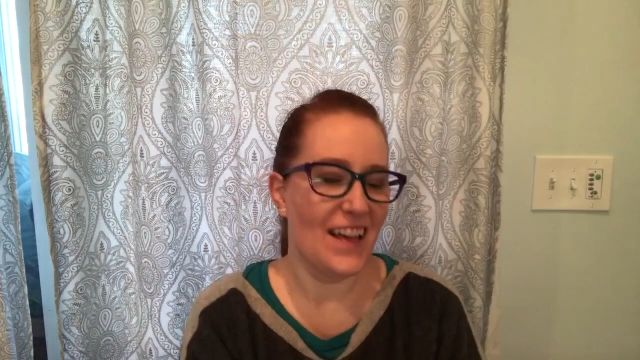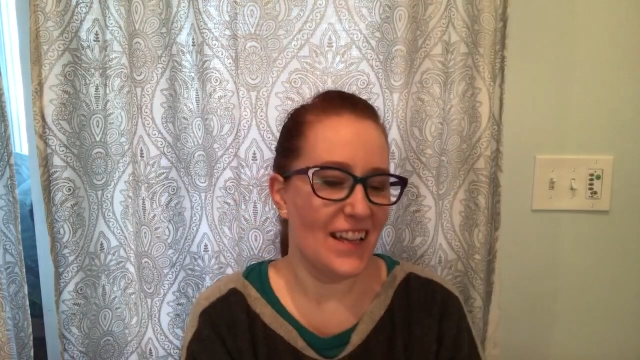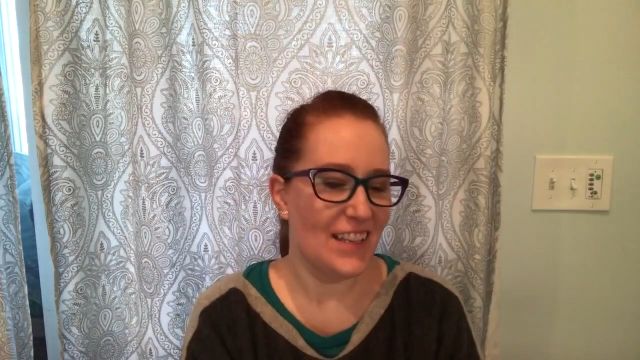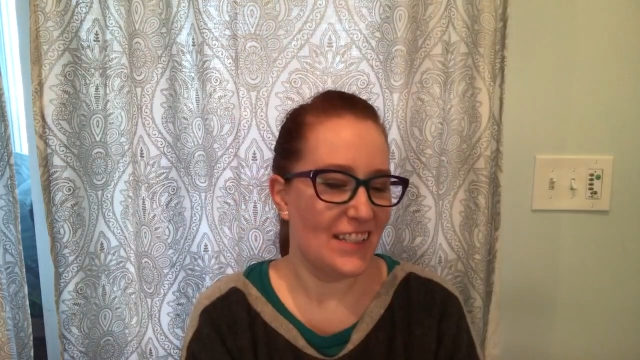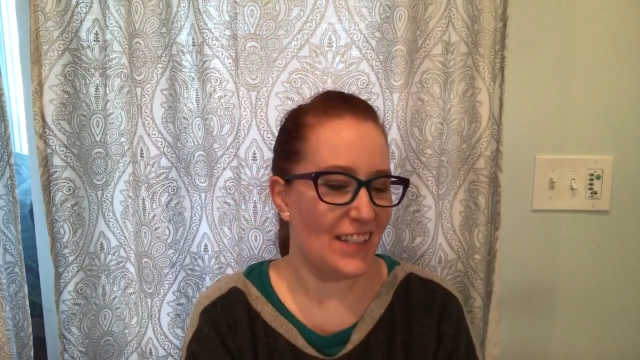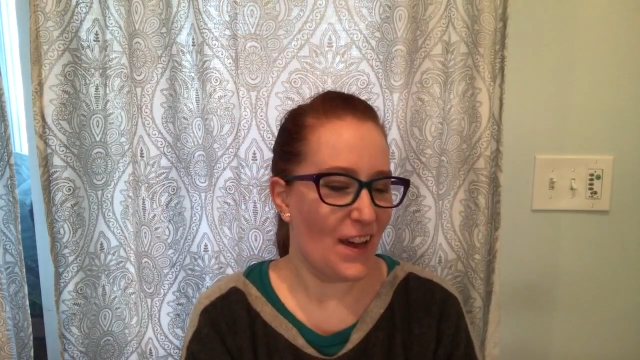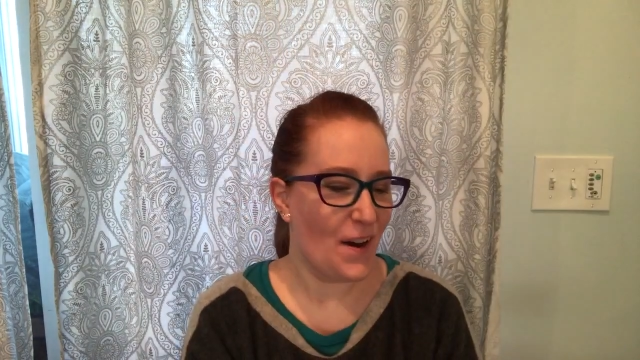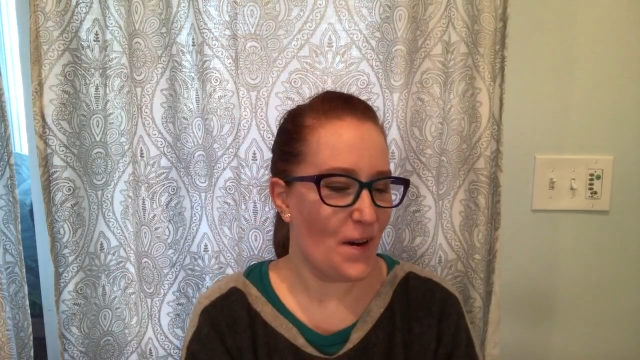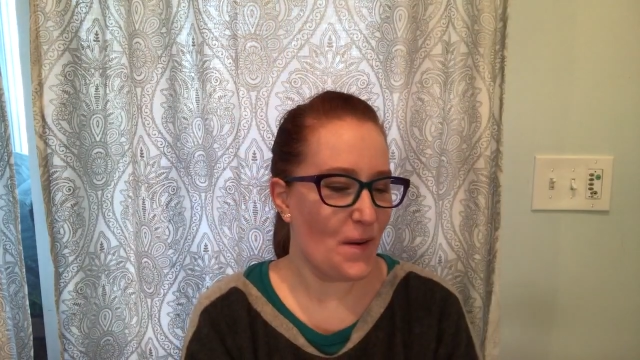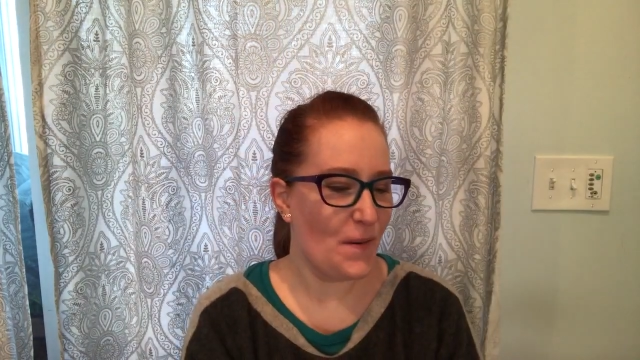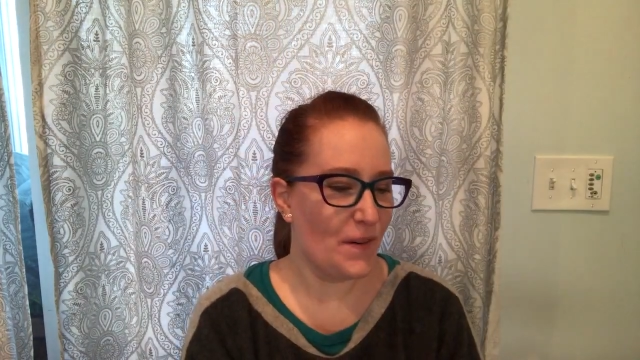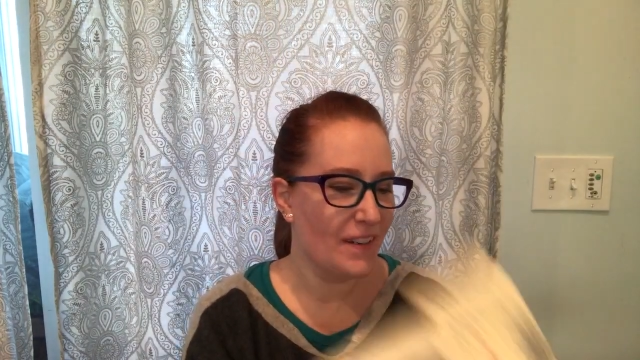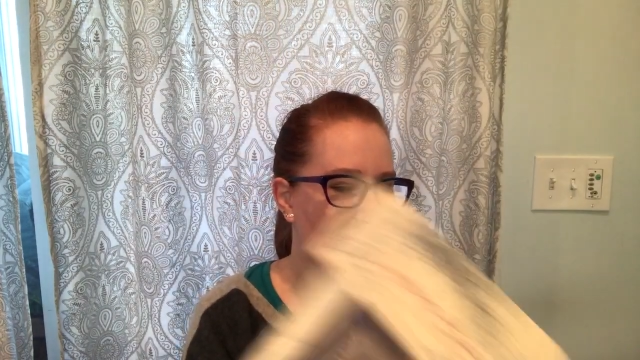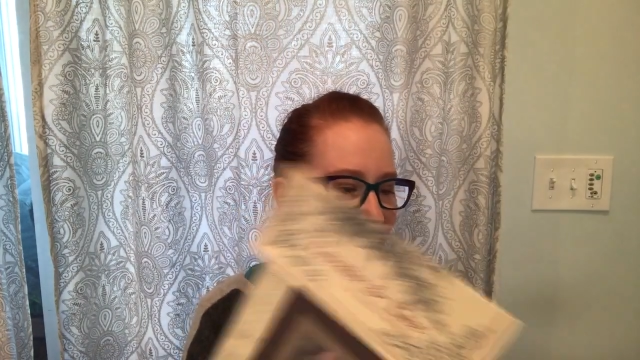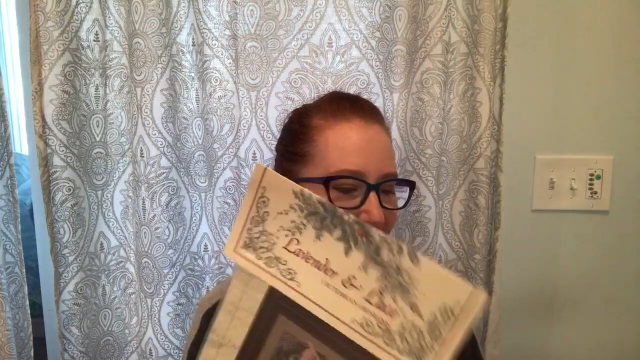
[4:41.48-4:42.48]
So,
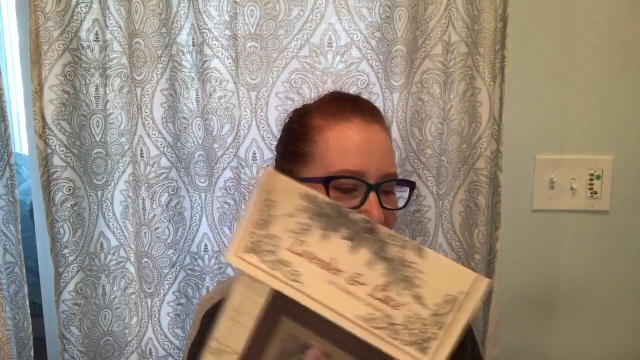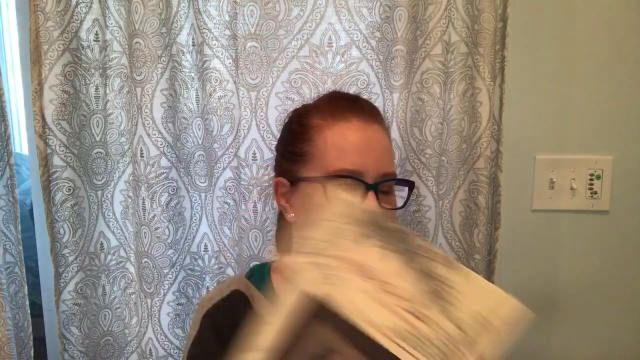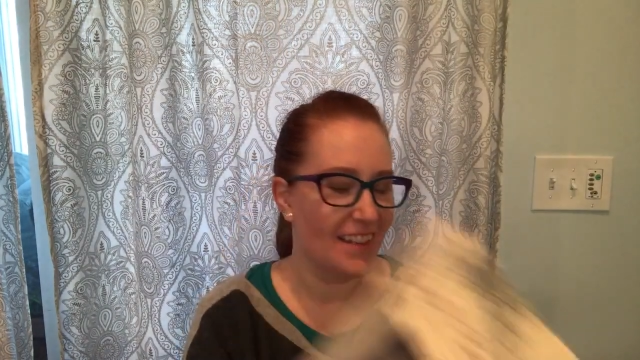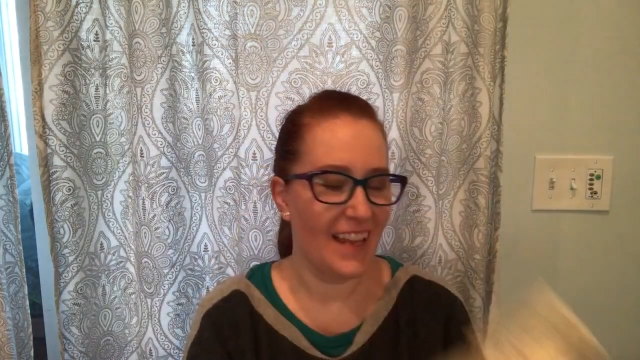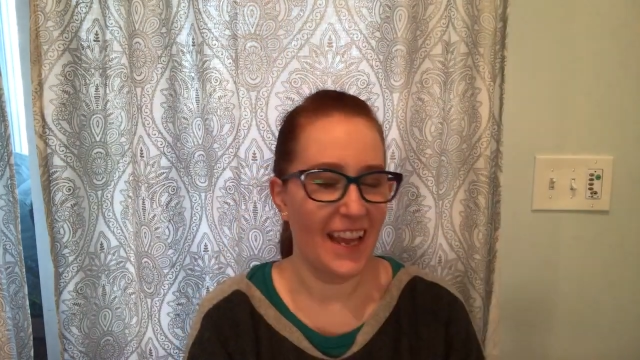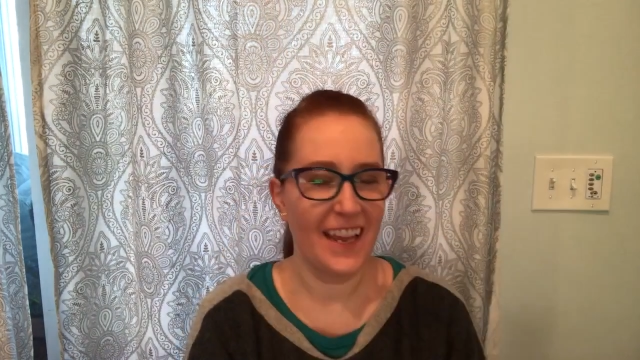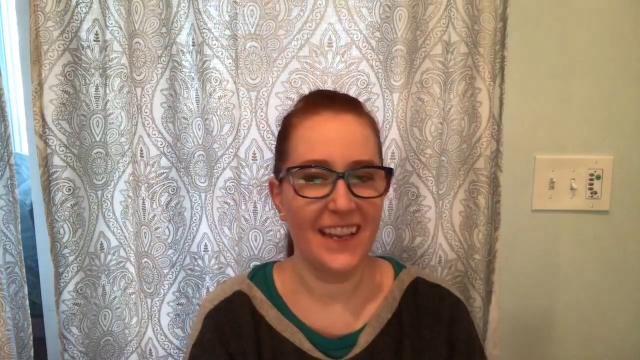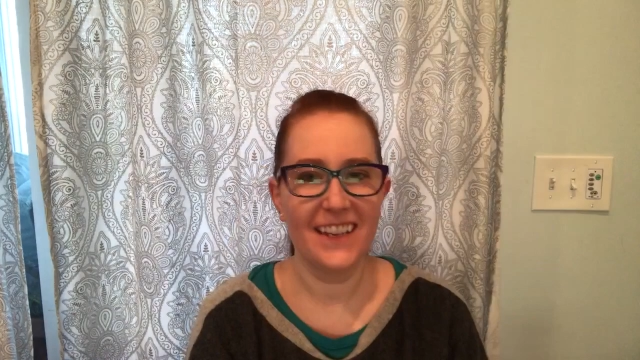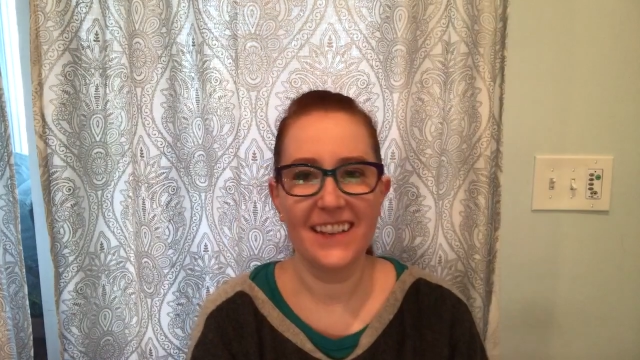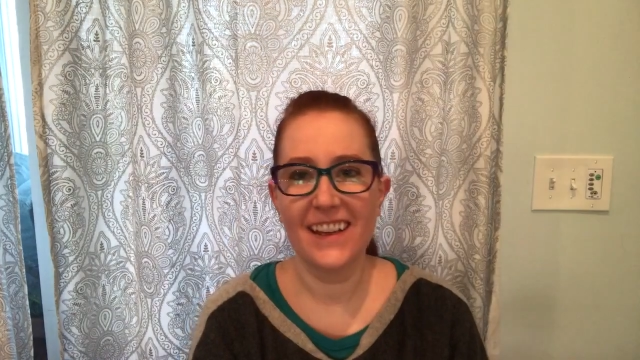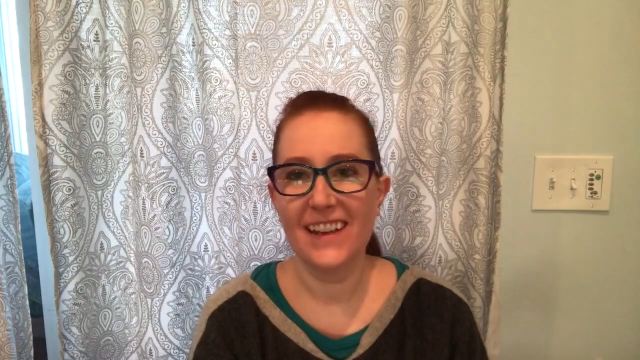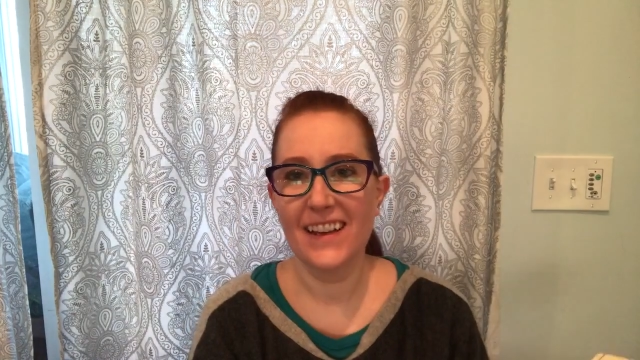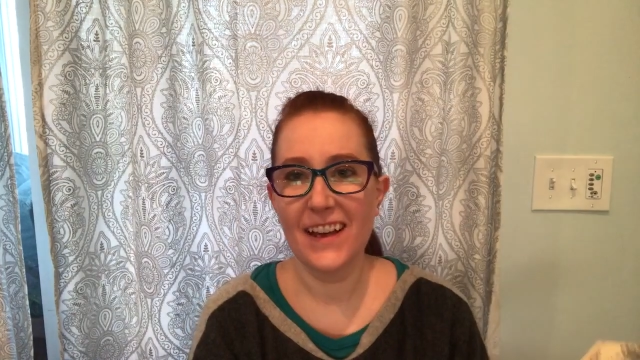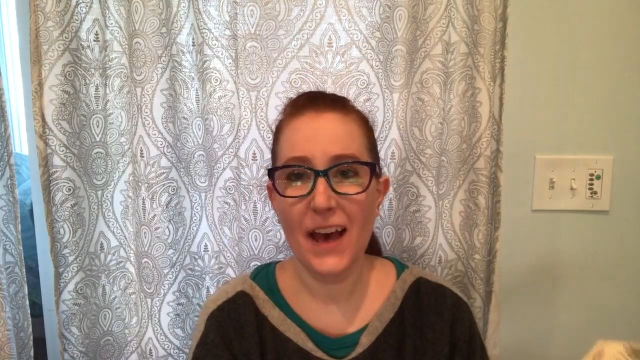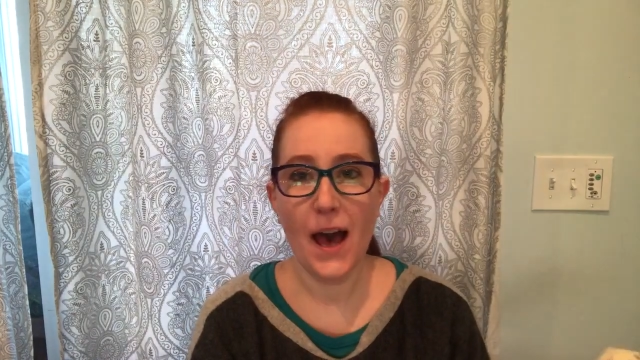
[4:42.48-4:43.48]
like,
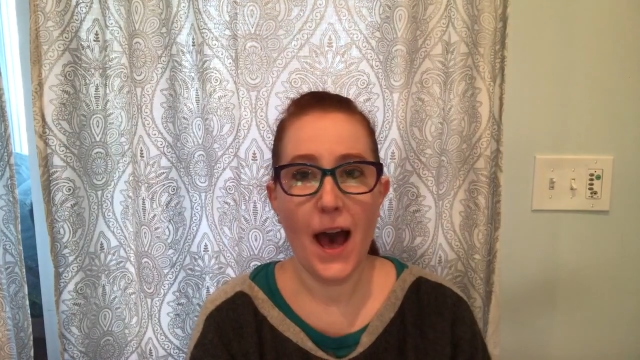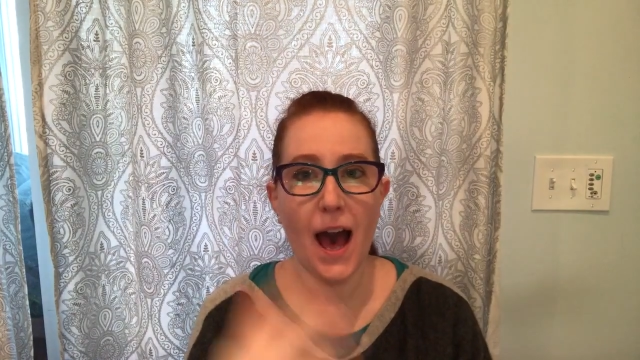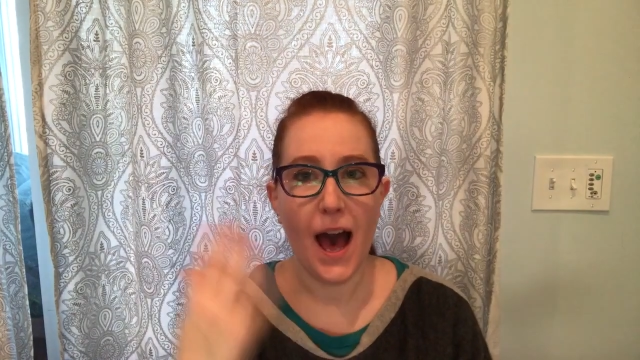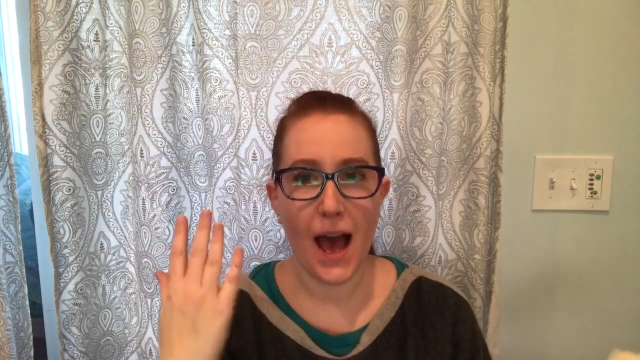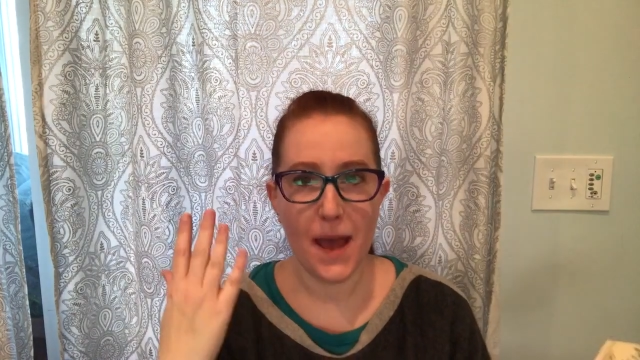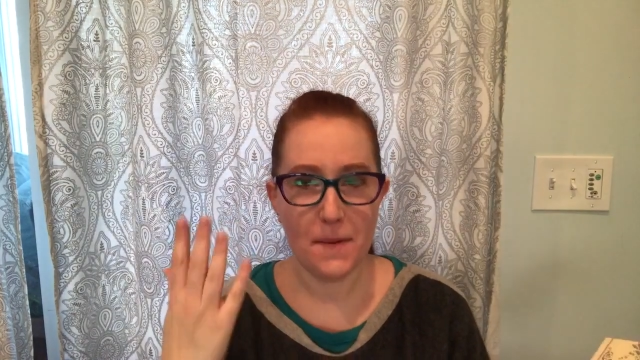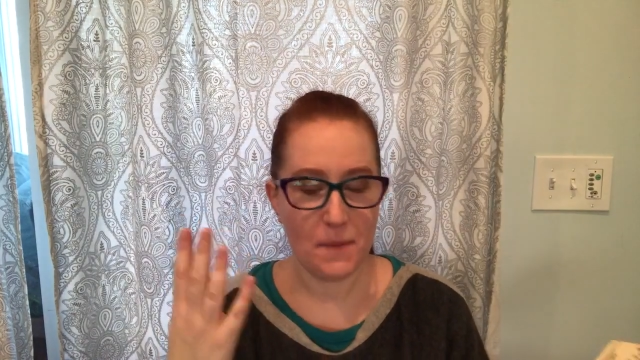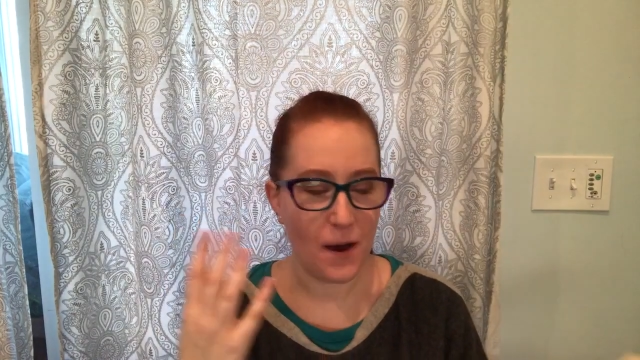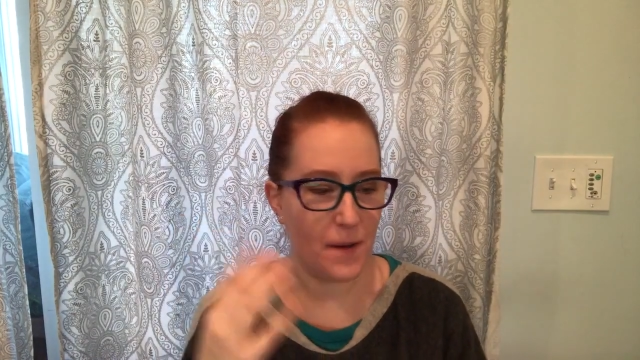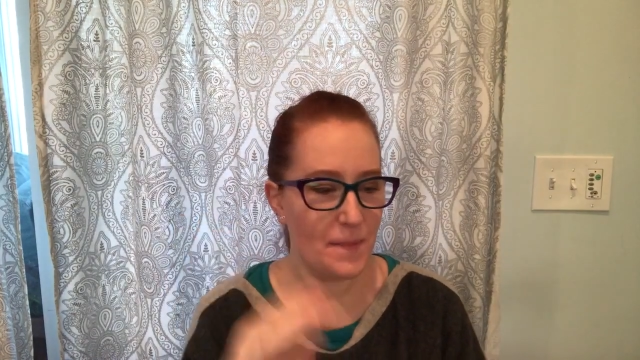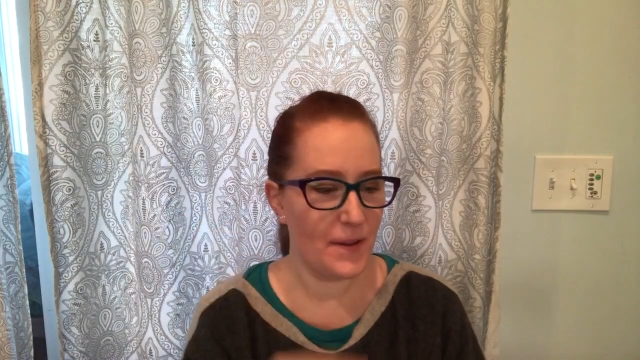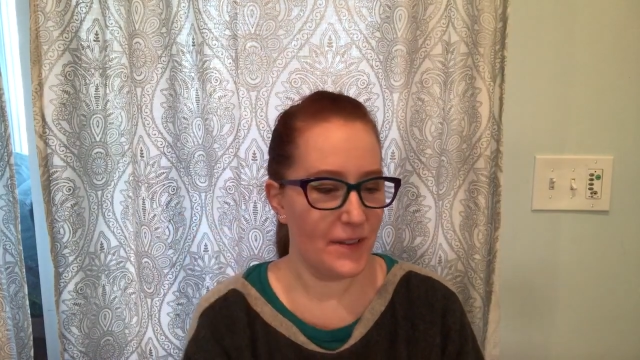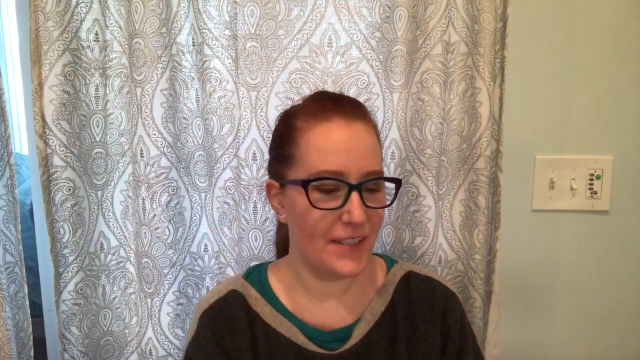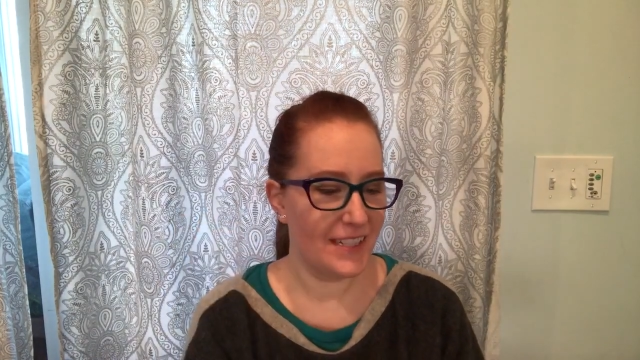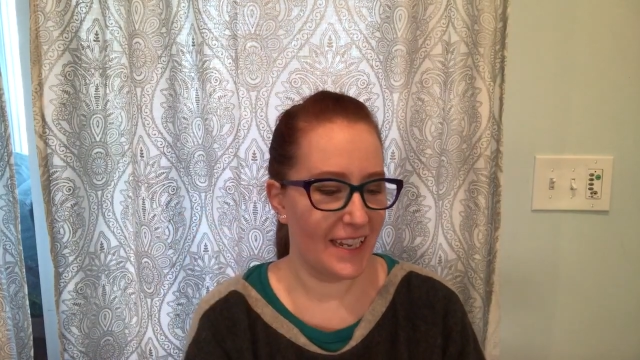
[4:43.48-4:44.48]
I'm
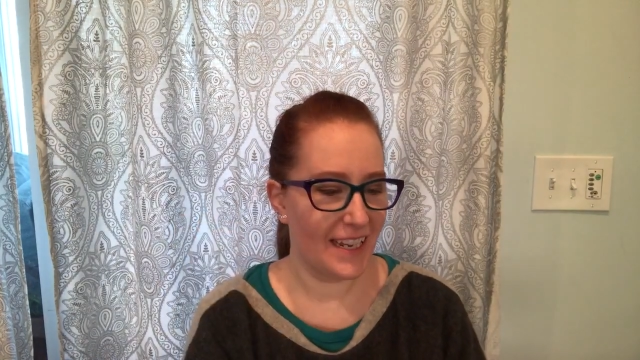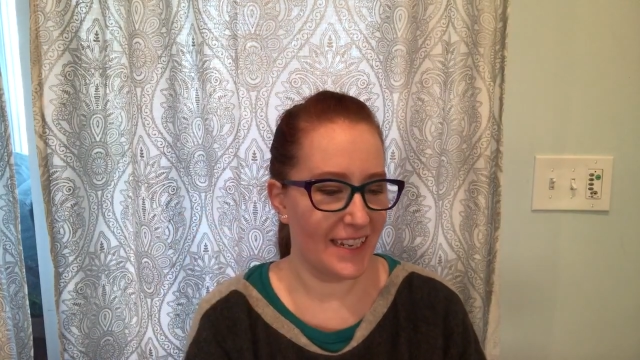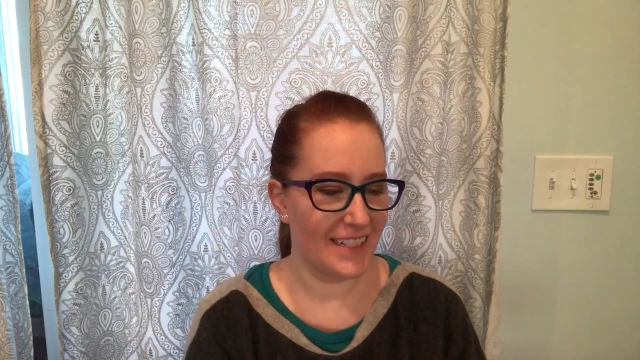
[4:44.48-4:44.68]
almost